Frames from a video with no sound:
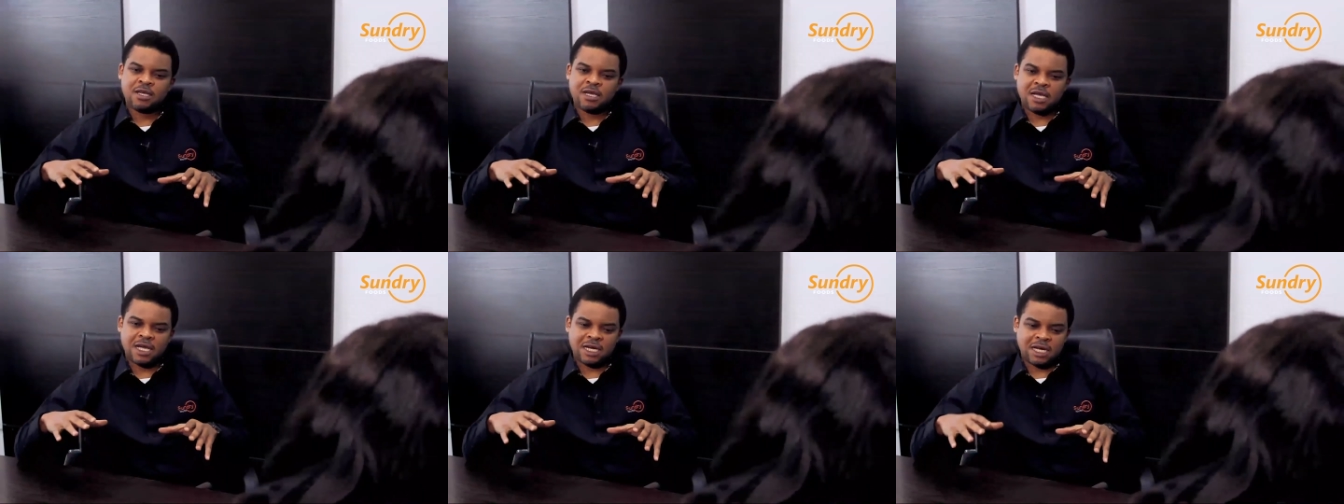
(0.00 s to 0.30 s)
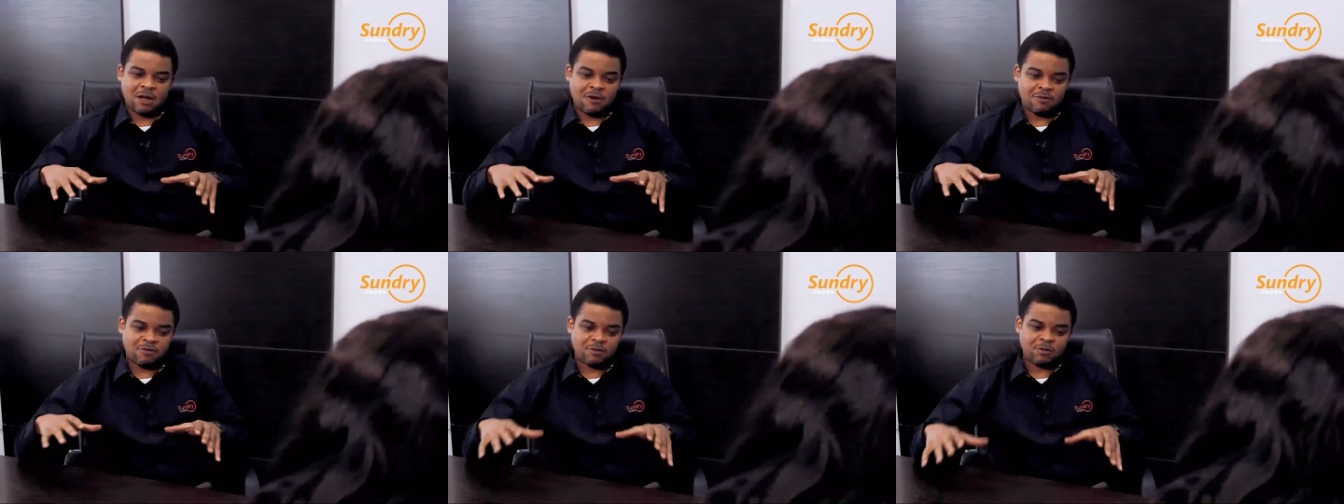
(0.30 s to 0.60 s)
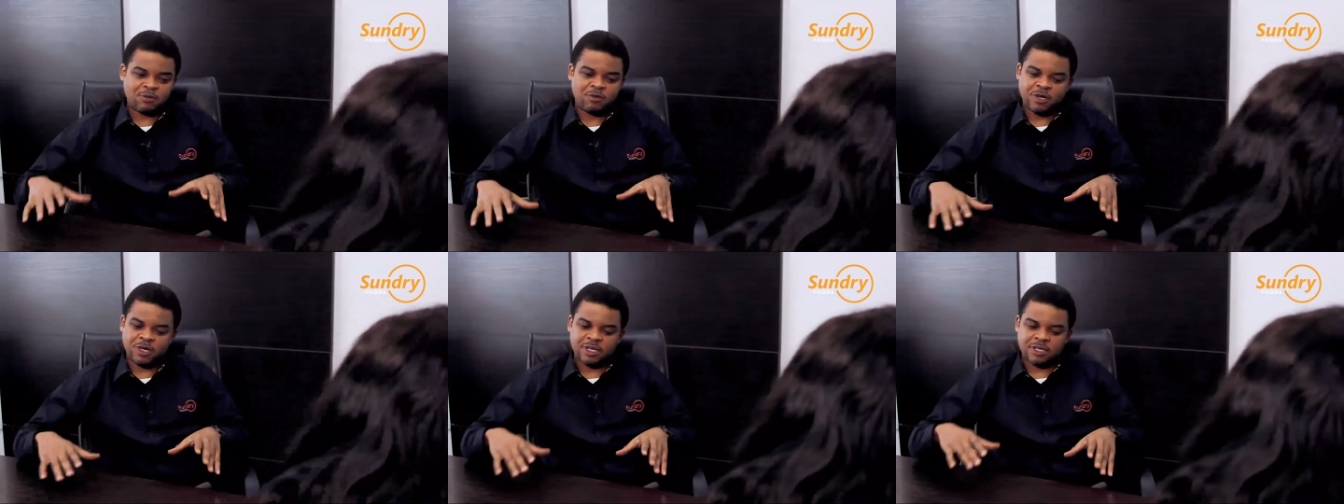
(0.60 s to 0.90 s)
and our
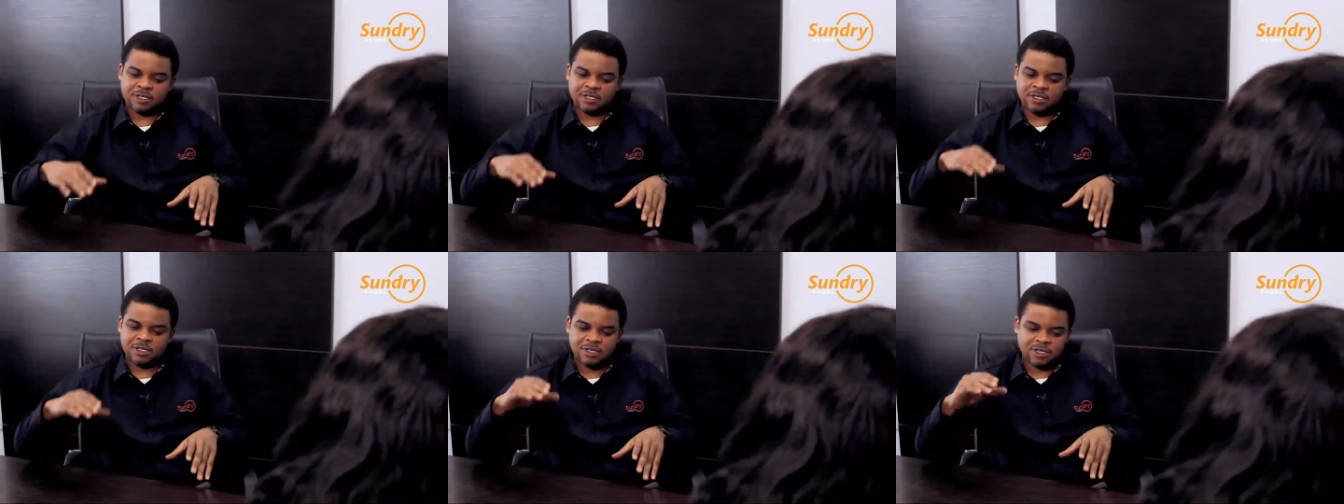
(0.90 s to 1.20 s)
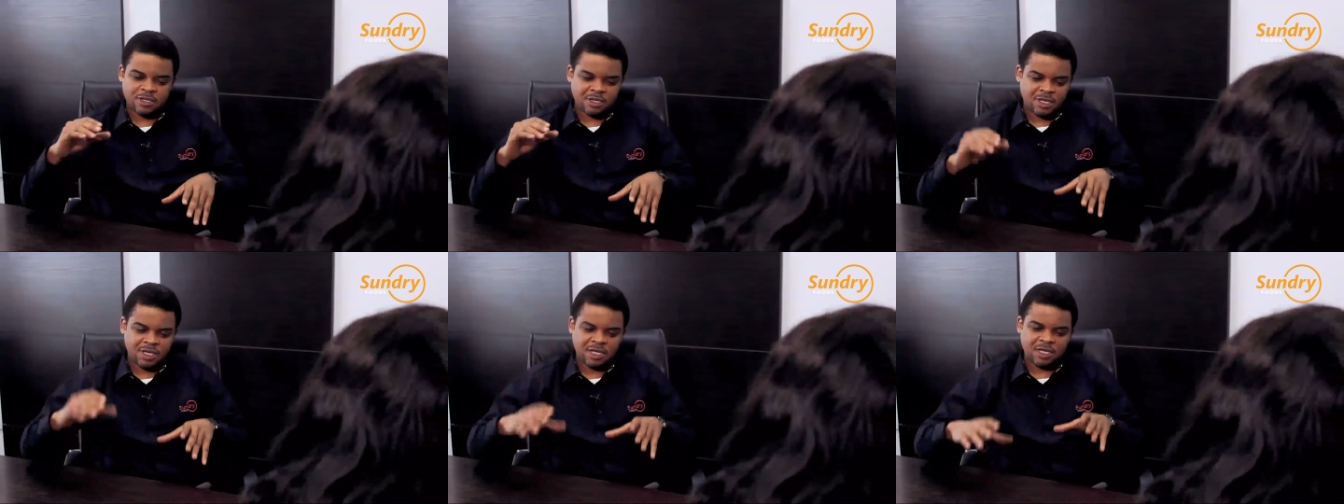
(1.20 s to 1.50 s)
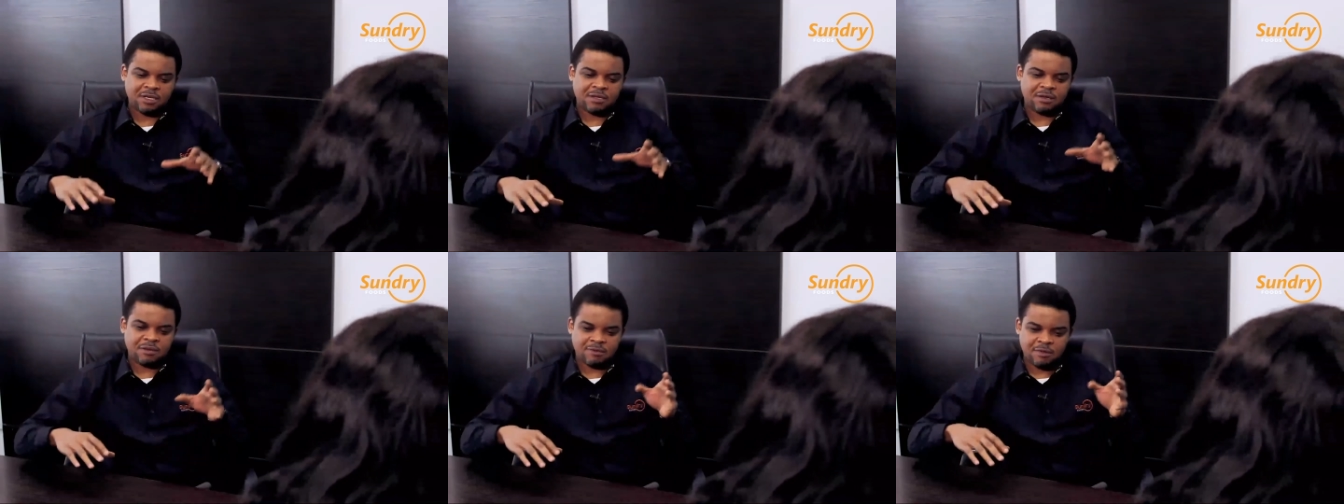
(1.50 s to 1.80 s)
footprint
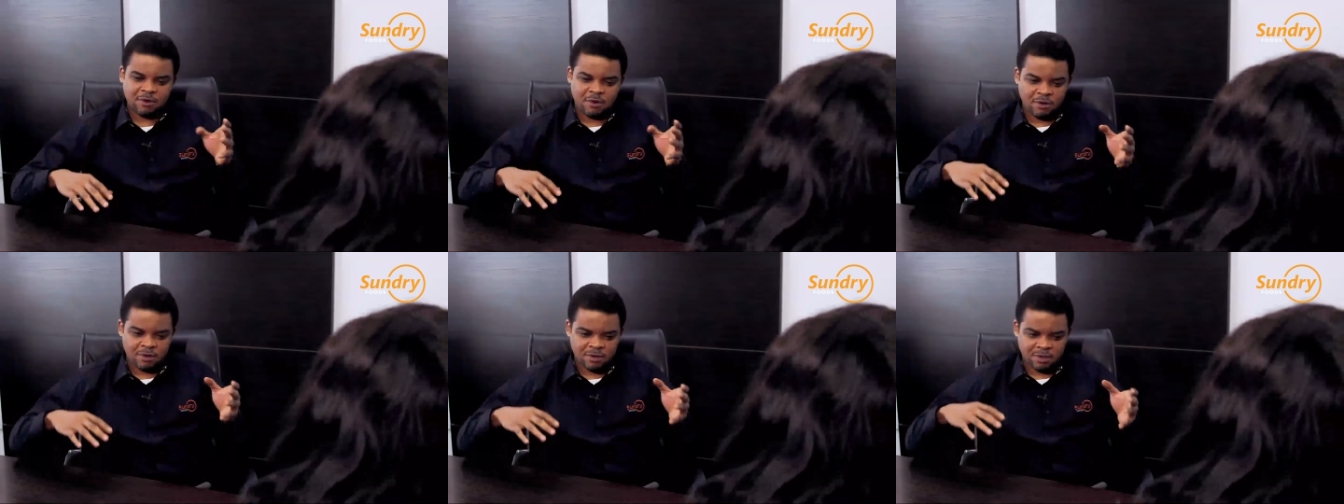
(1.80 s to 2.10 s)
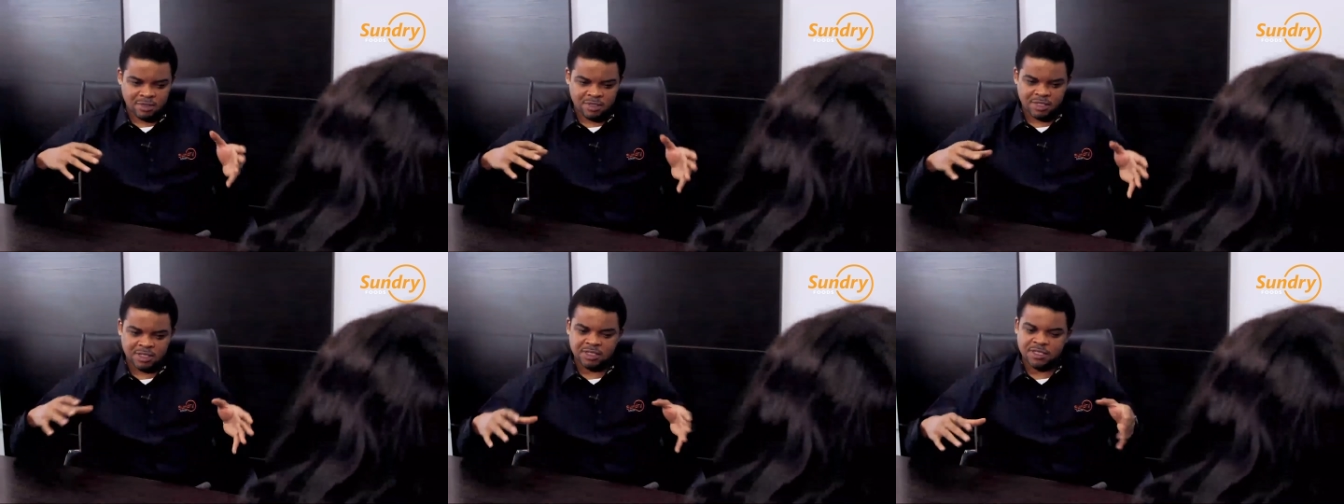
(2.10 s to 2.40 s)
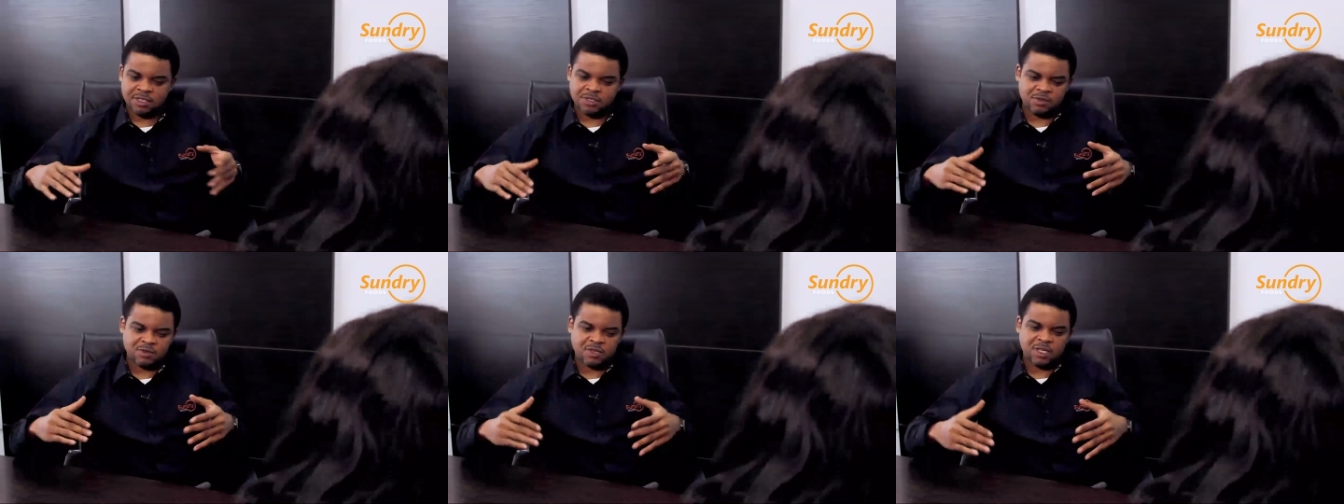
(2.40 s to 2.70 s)
in all the
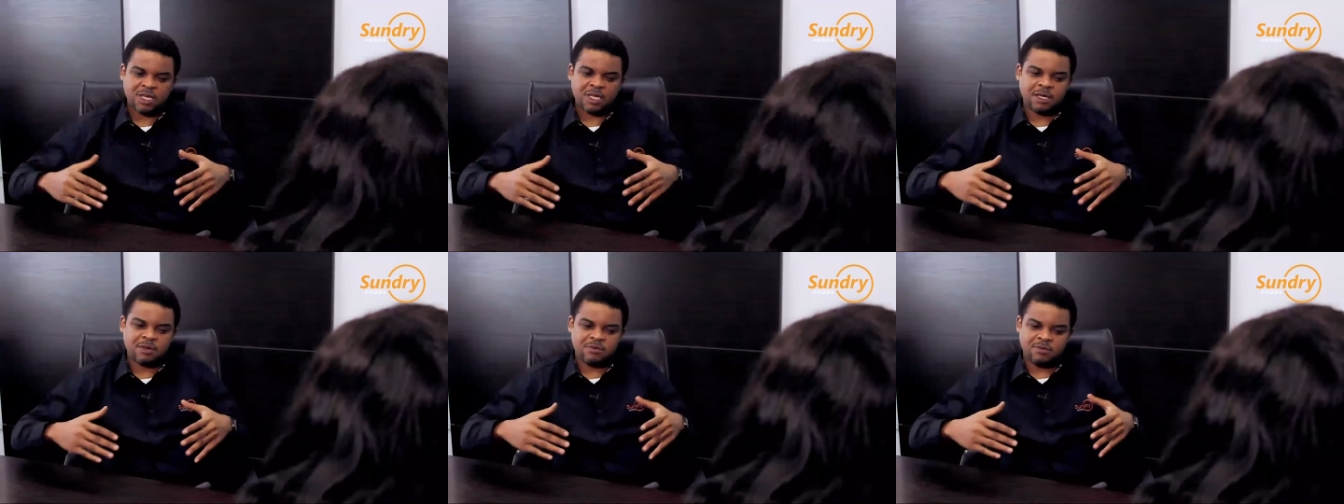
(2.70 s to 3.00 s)
cities today.